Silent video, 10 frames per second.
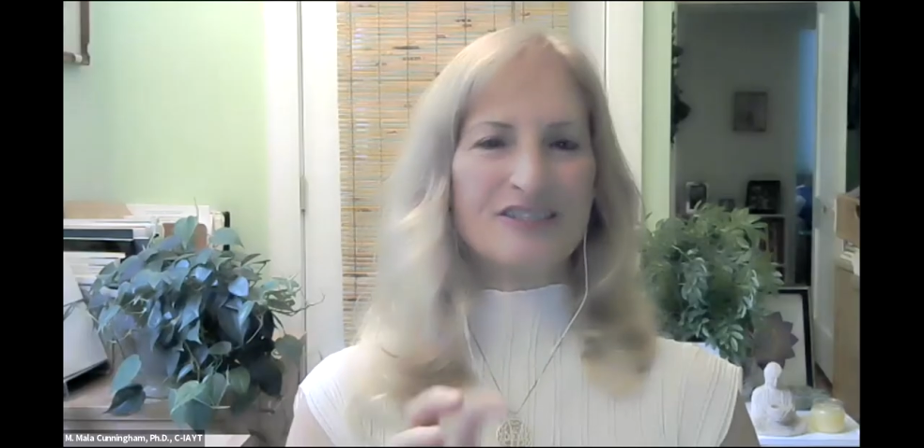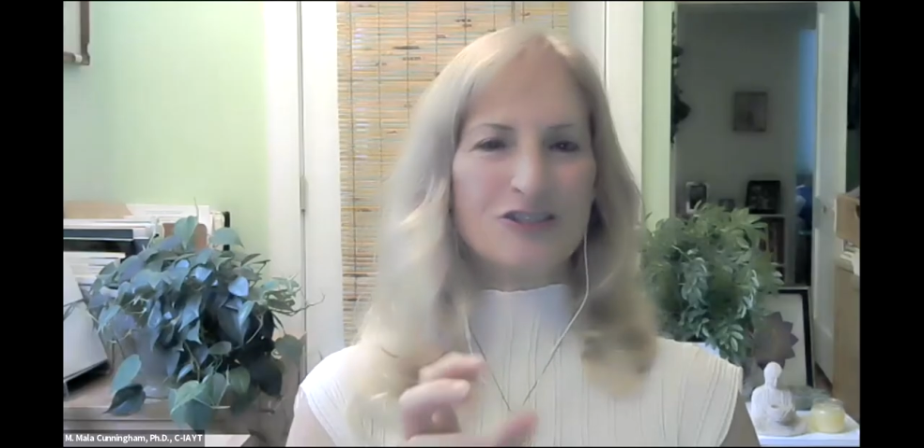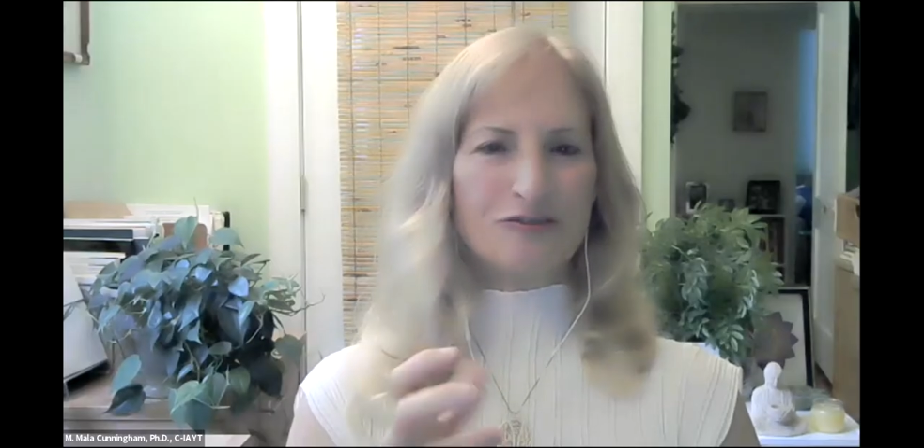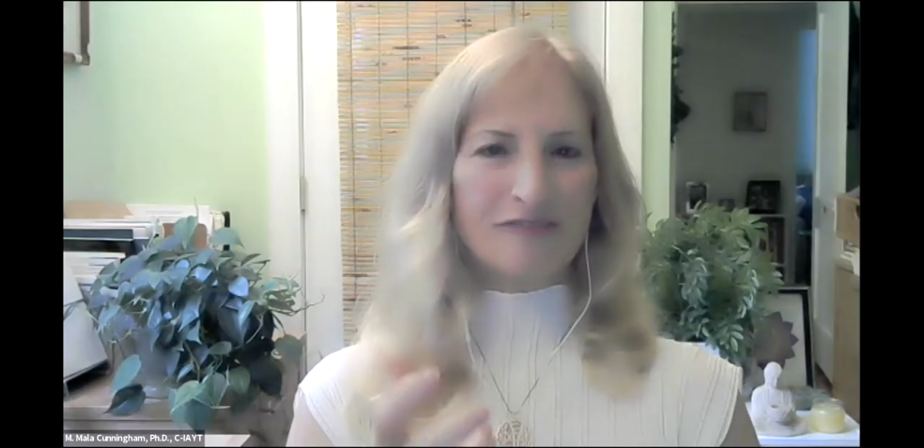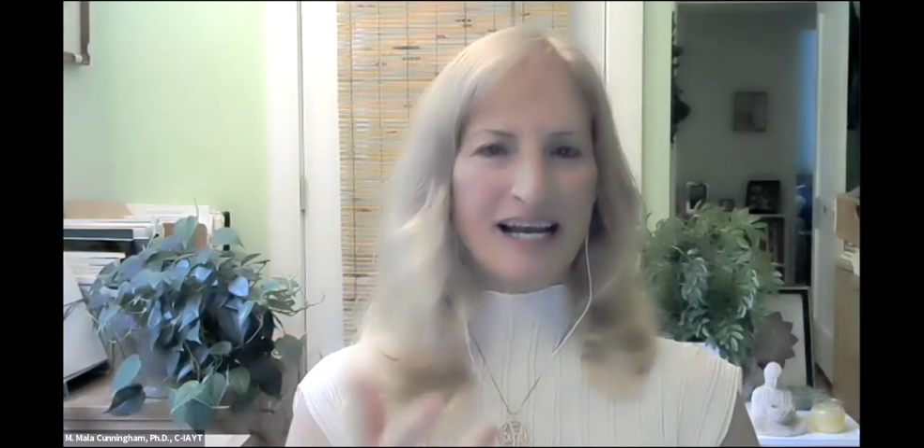
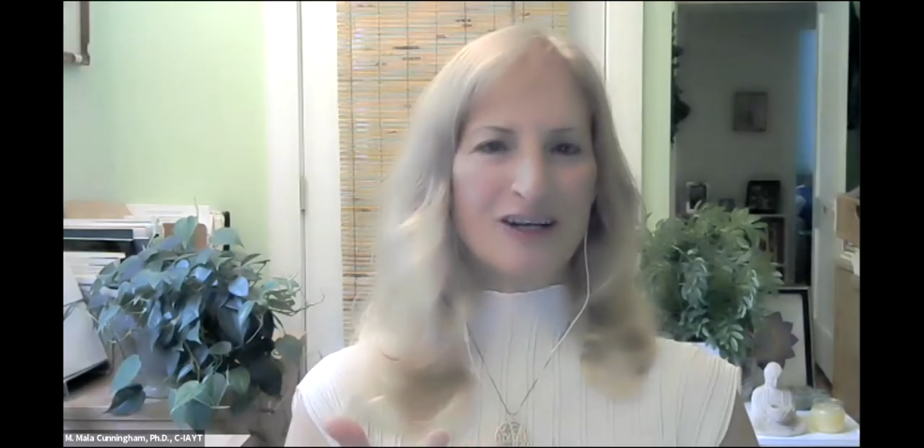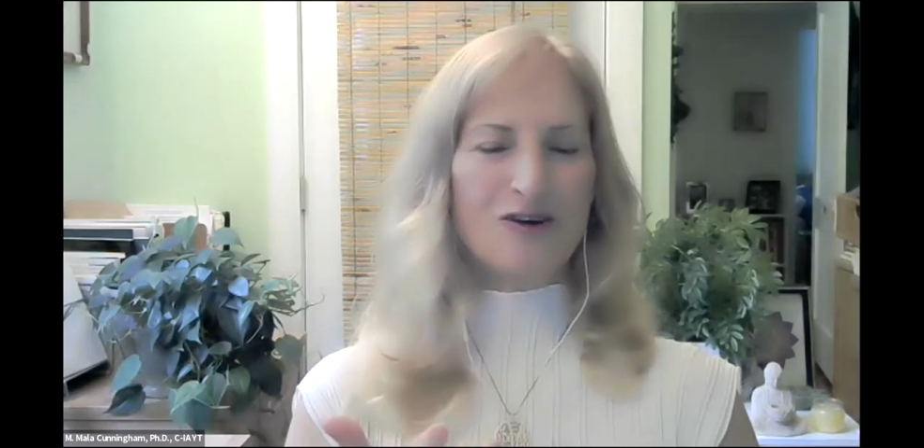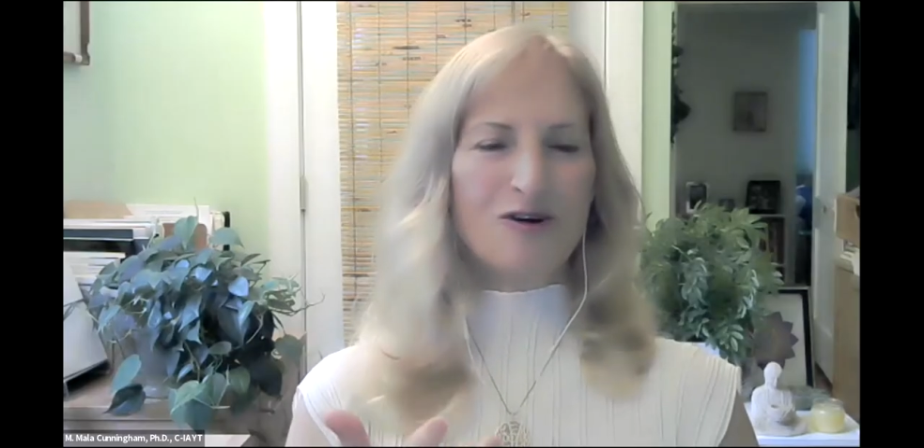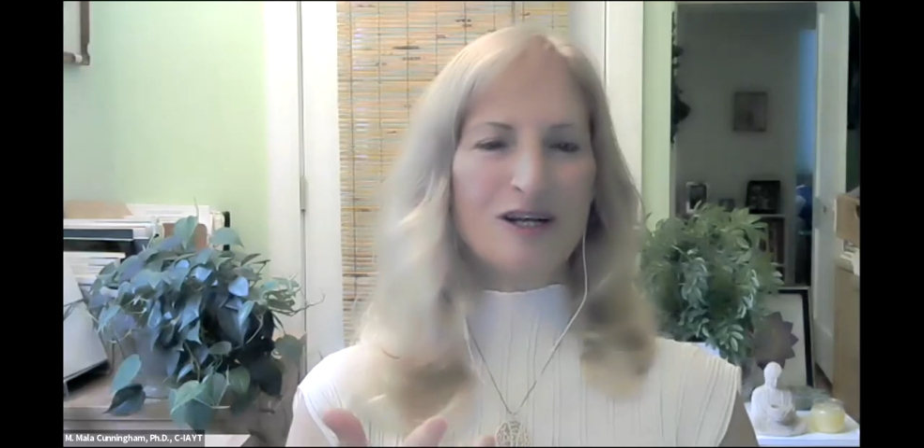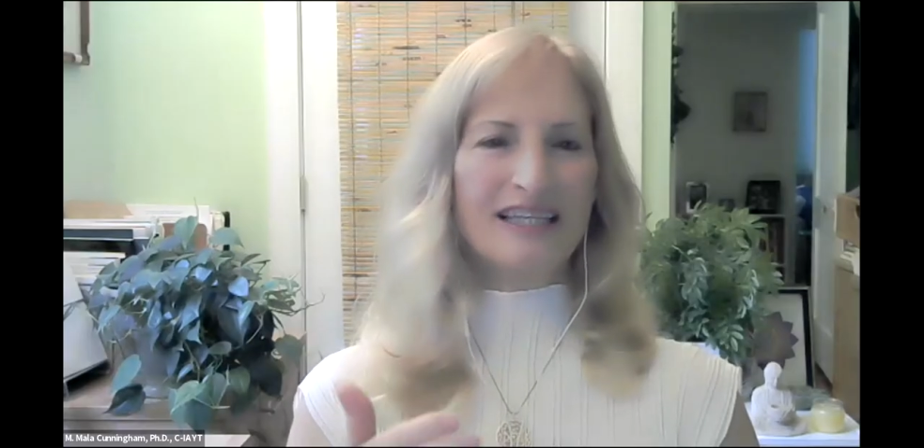direct
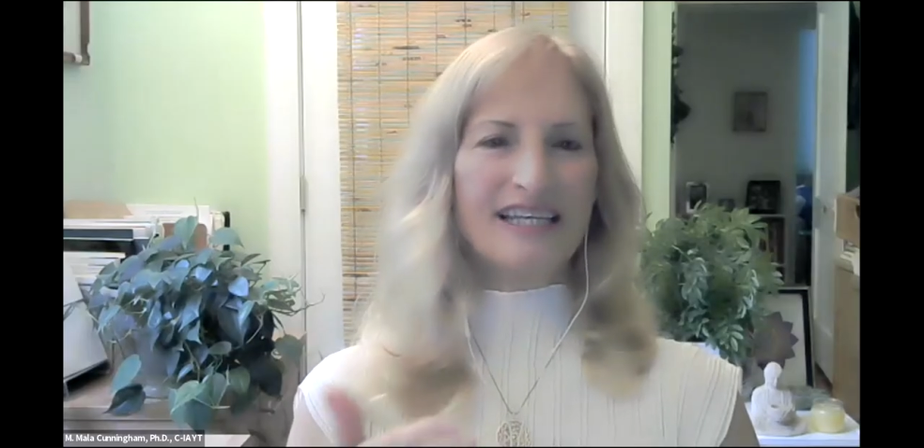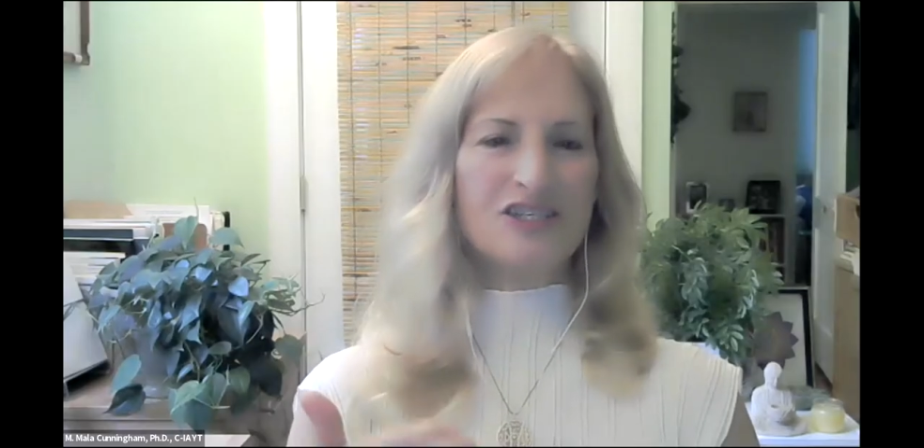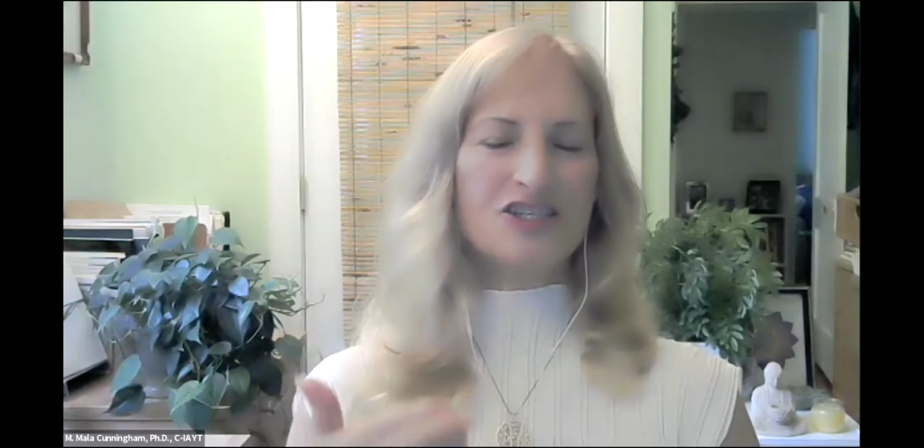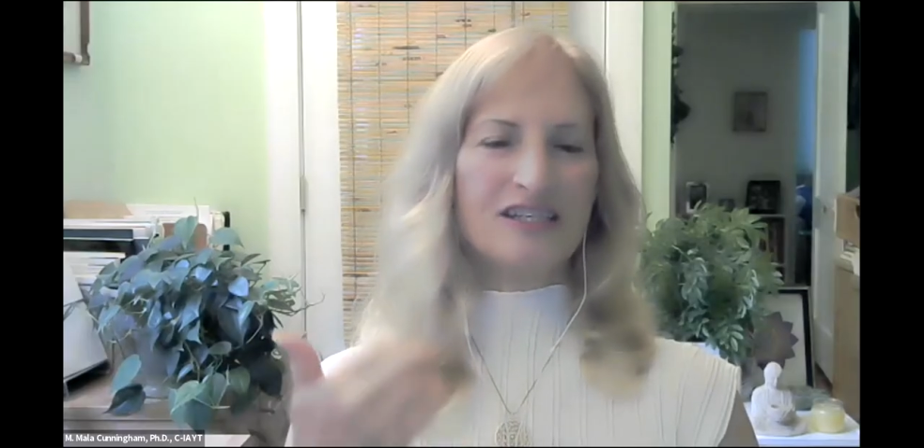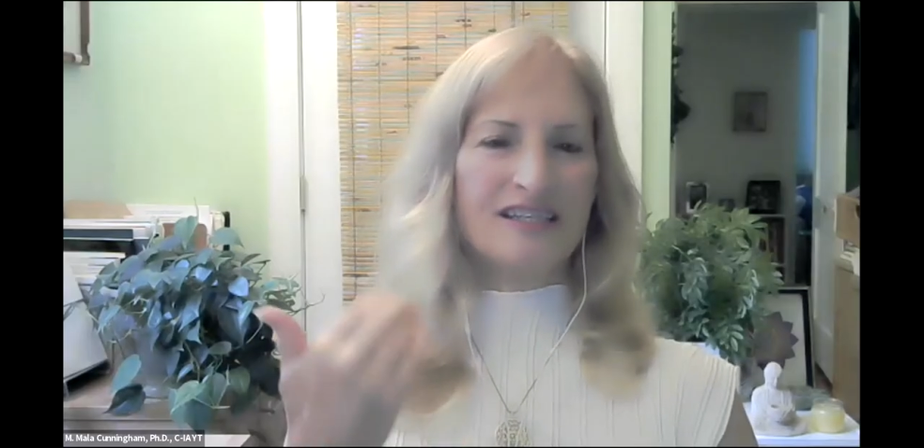
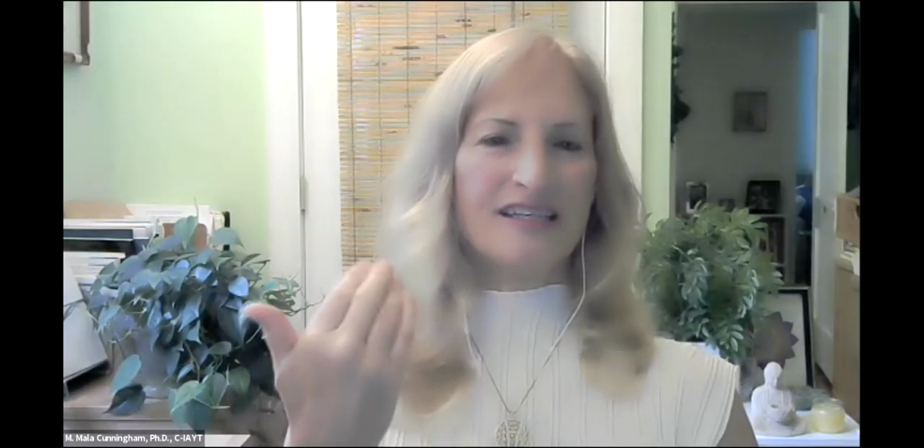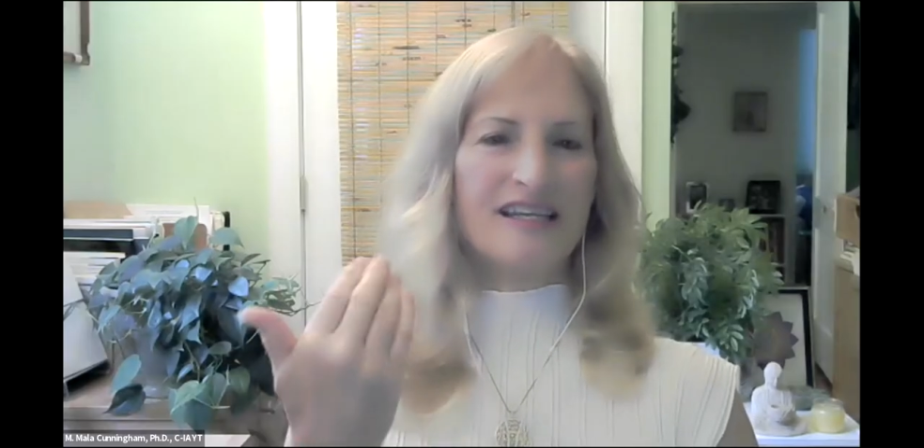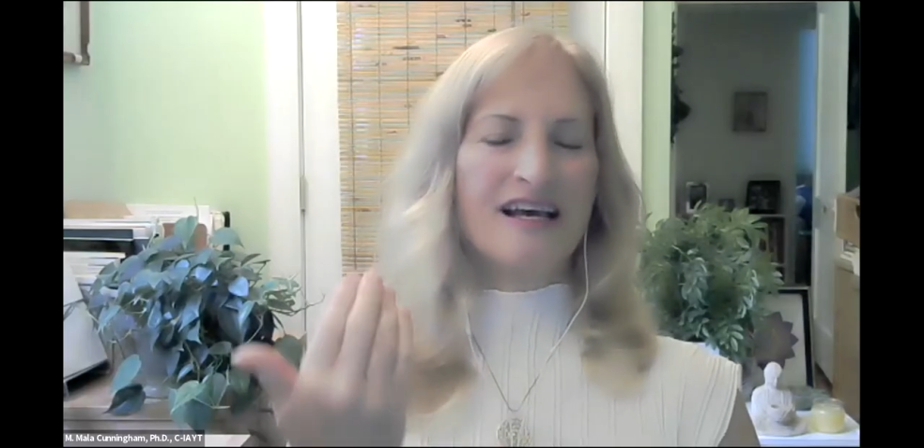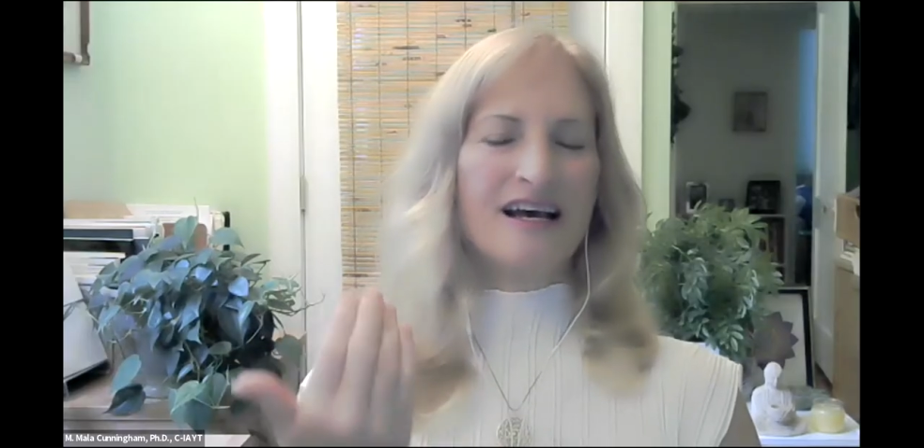correlation